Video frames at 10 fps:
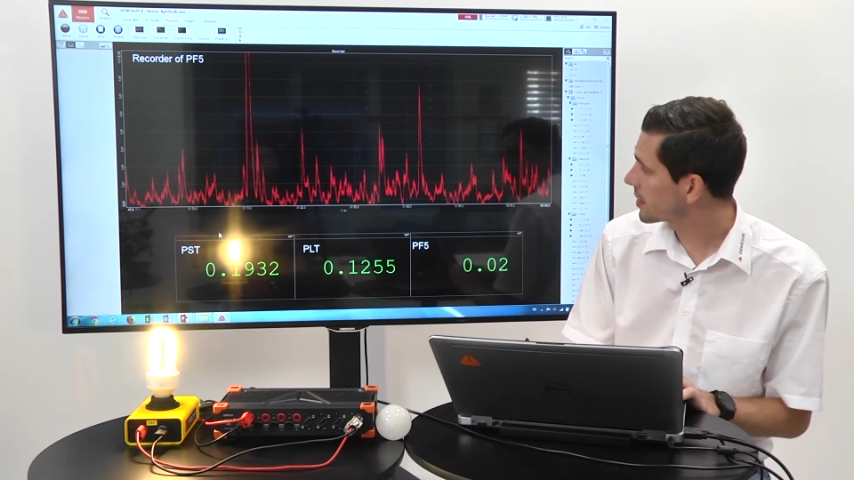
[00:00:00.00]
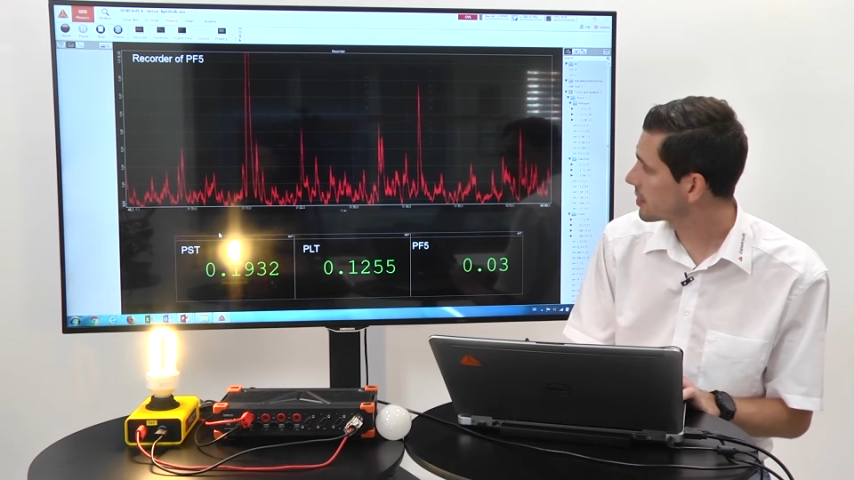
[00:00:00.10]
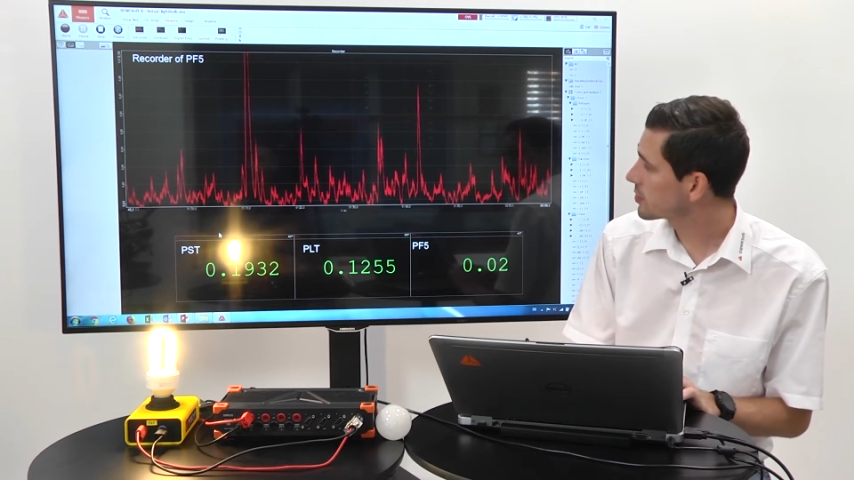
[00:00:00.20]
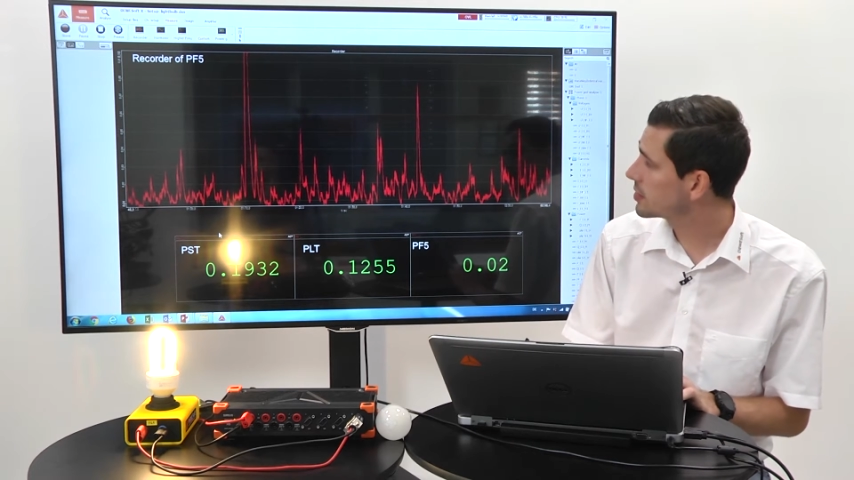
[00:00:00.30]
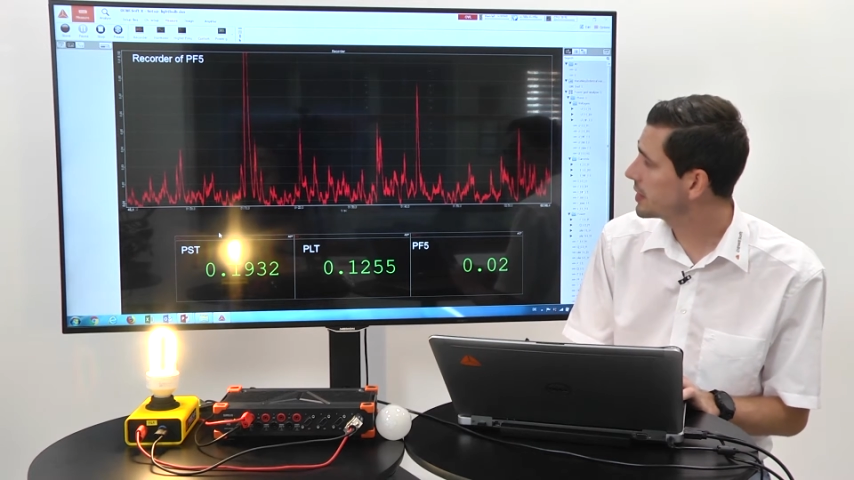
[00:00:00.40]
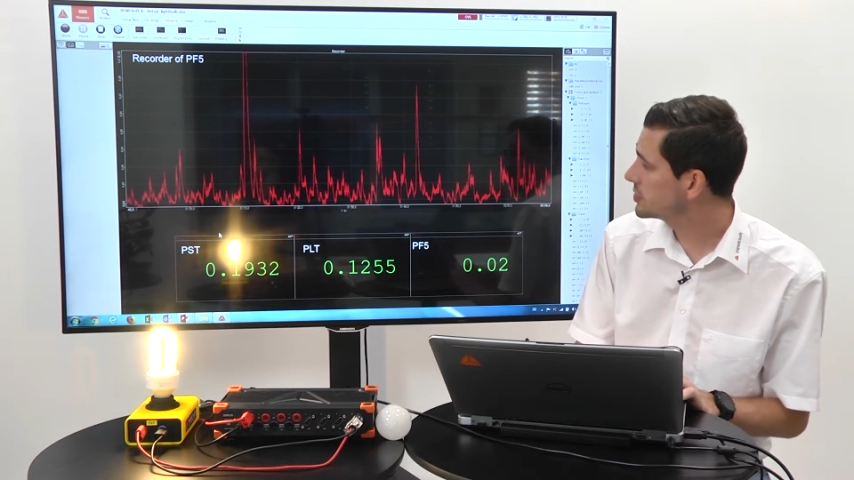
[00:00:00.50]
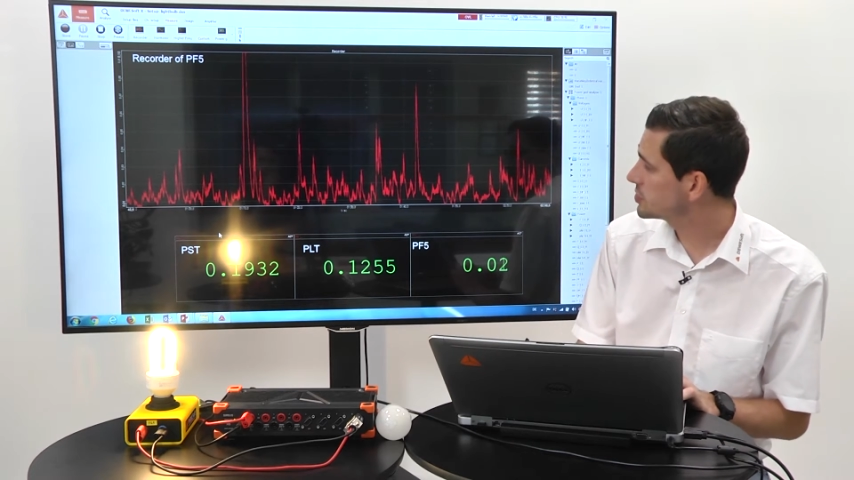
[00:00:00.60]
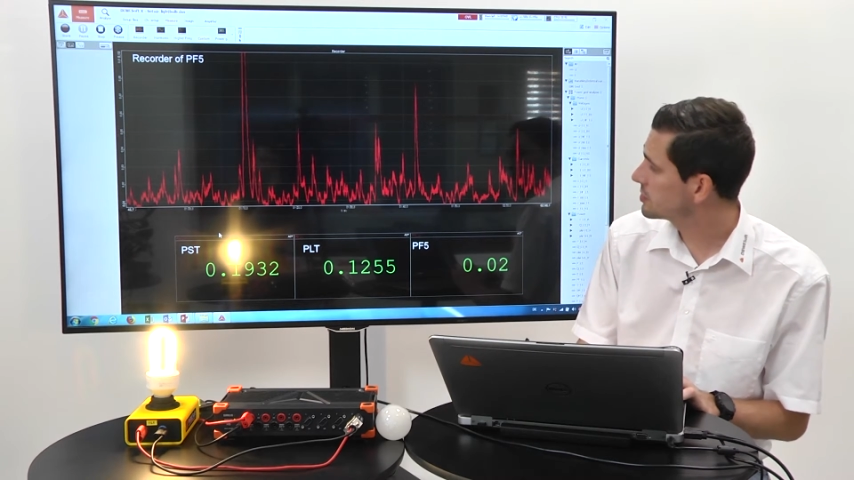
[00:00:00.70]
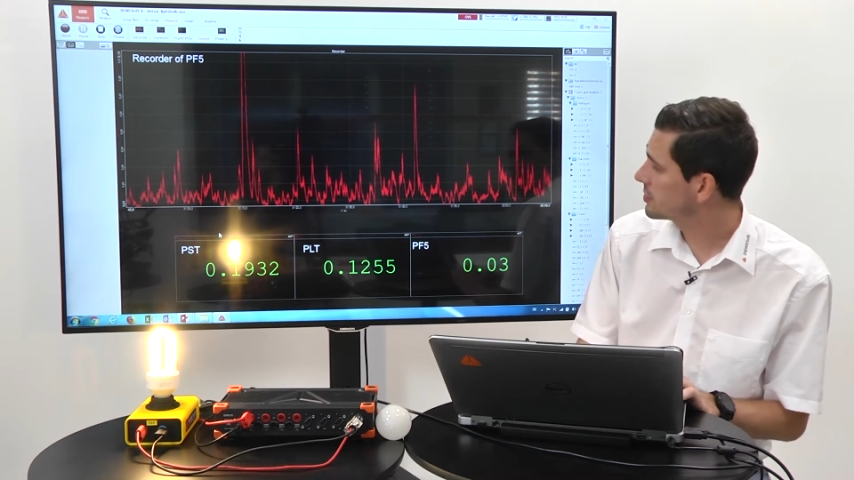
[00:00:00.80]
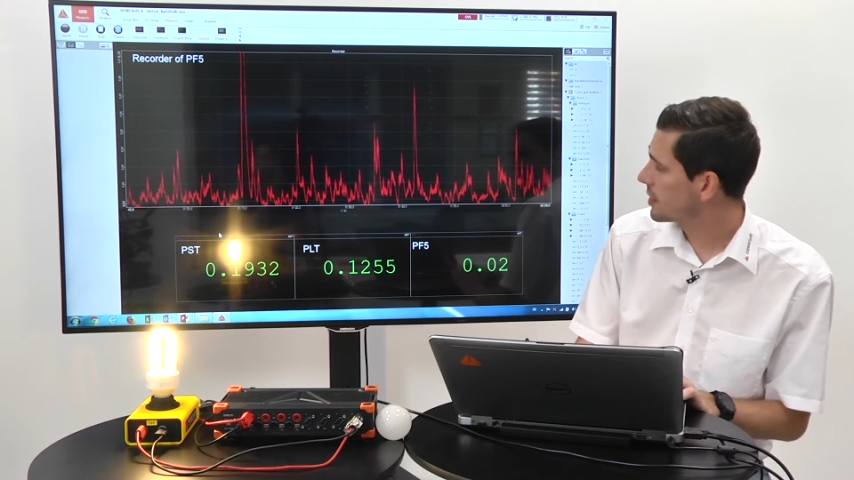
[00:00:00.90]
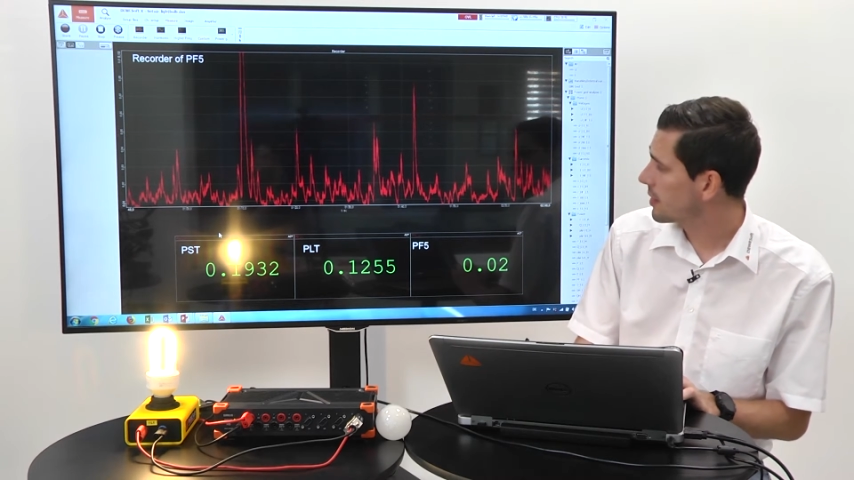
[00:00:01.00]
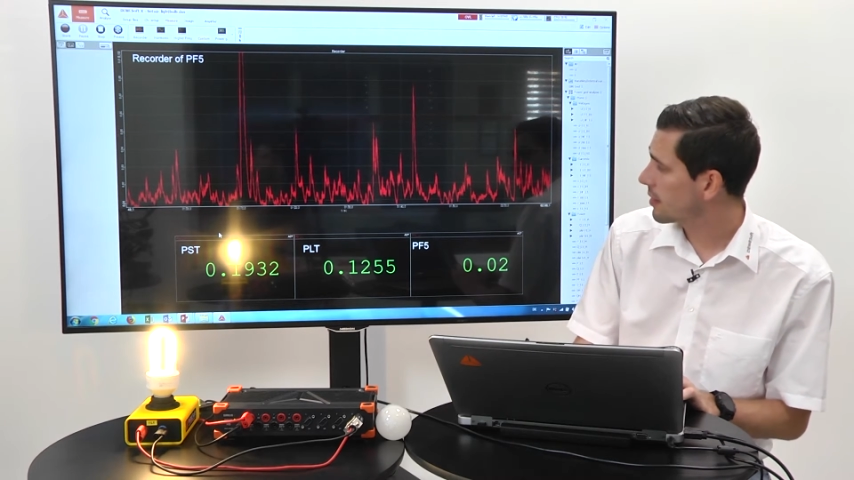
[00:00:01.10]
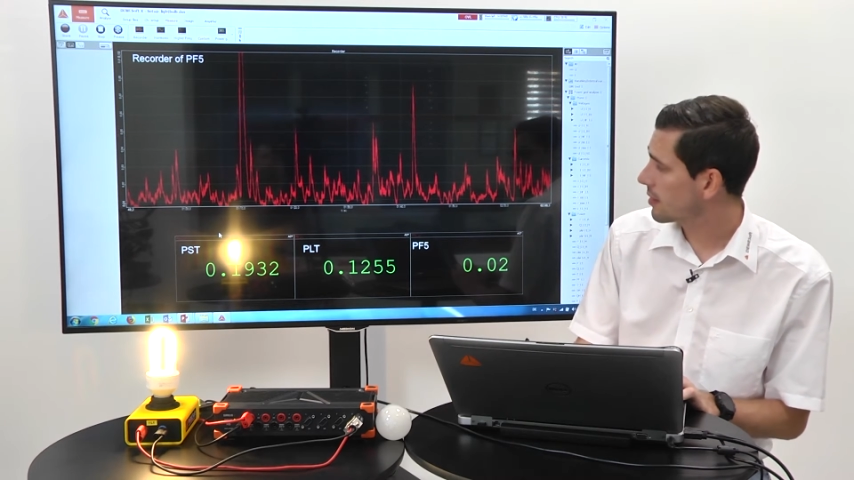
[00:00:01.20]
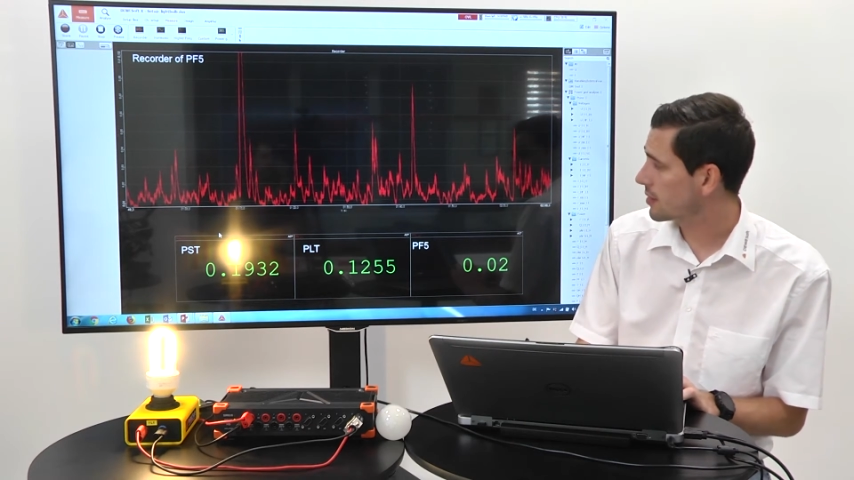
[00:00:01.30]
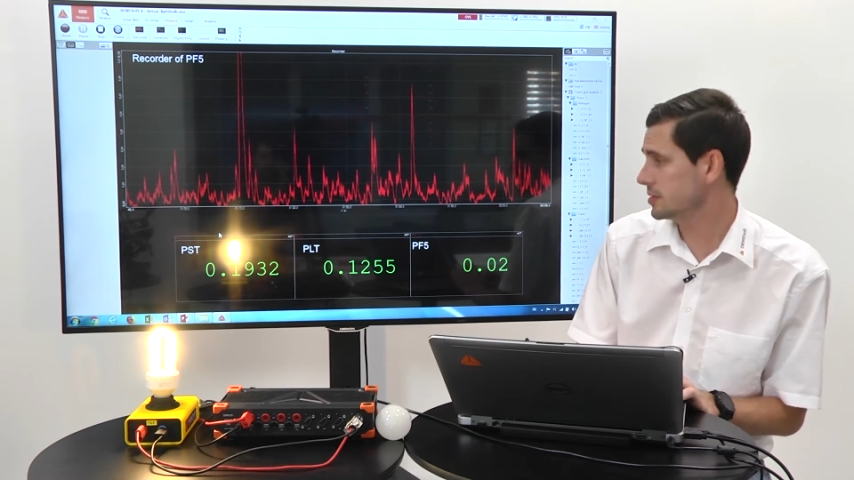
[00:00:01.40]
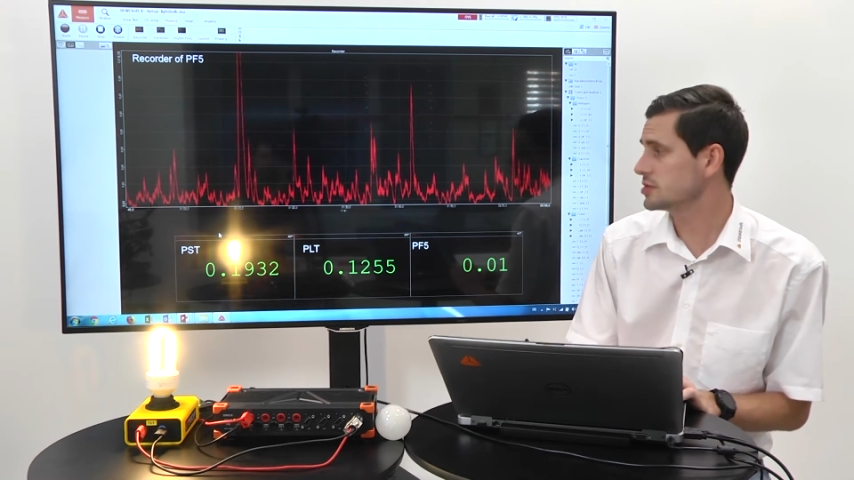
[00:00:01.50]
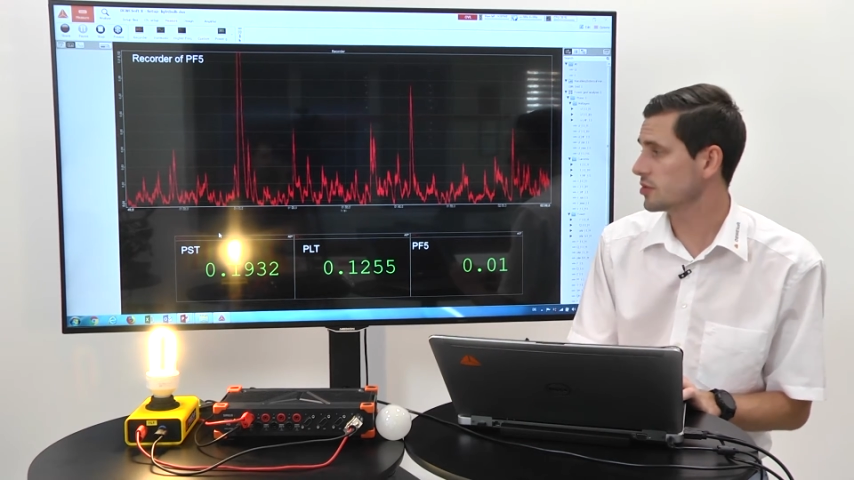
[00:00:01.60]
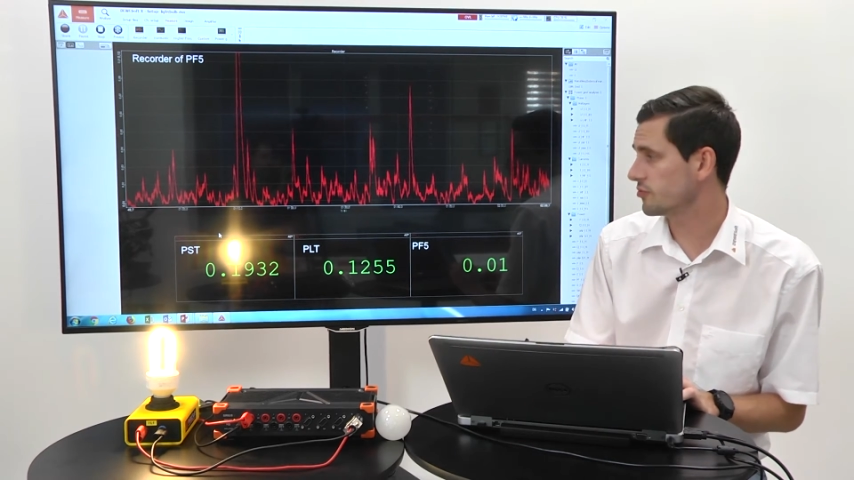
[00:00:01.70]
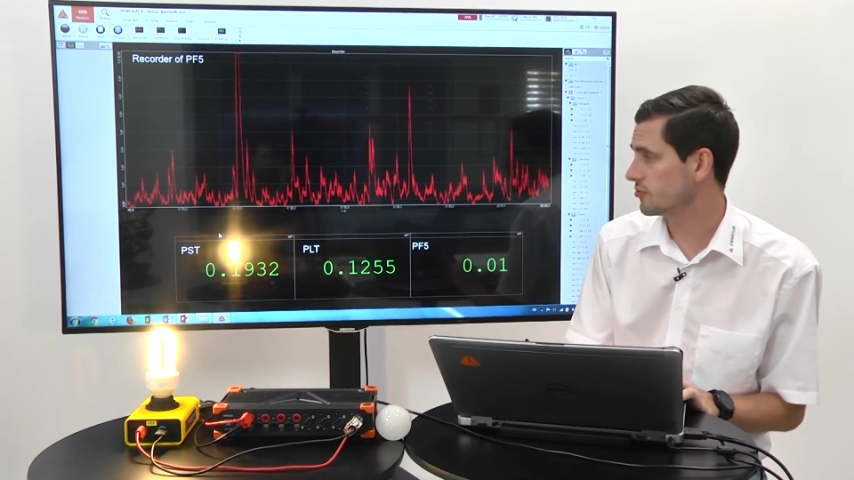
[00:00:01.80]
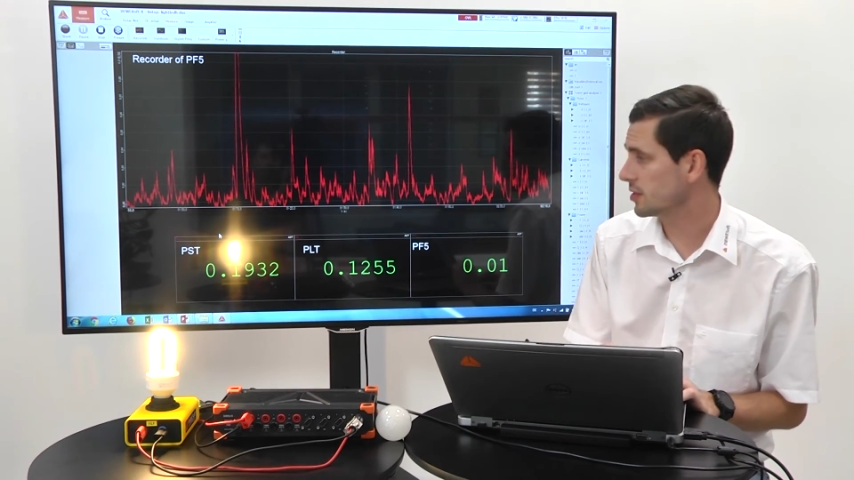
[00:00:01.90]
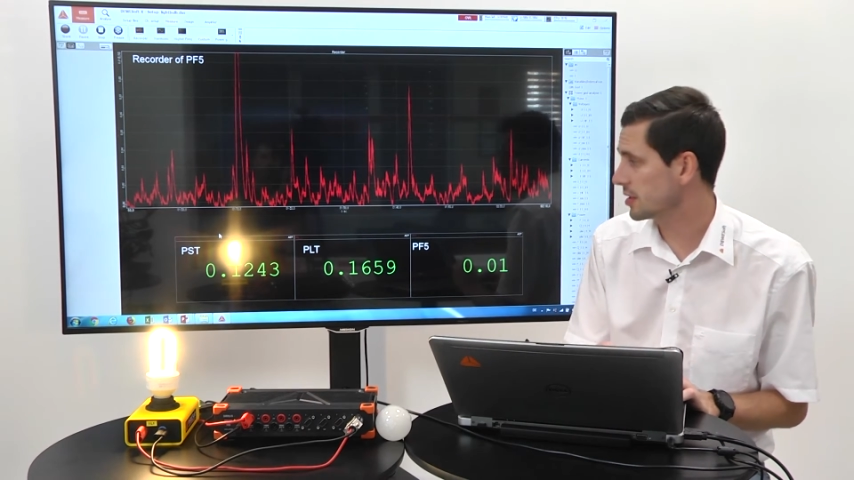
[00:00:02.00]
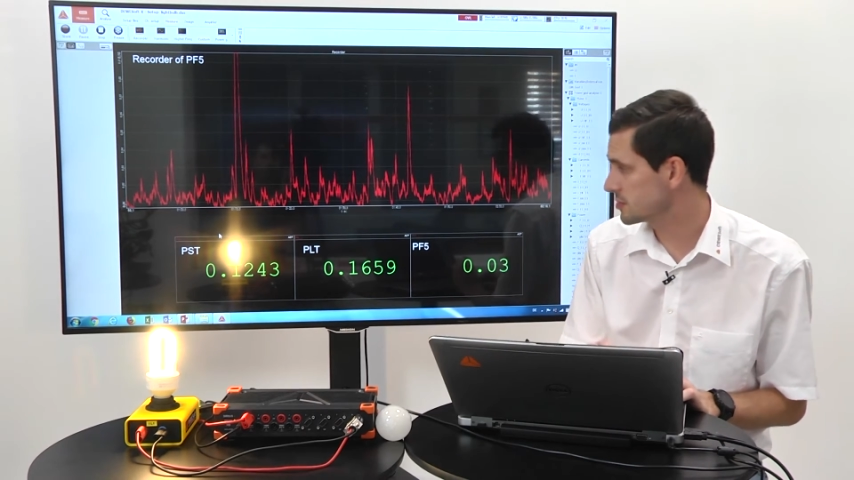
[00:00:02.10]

calculation in the software,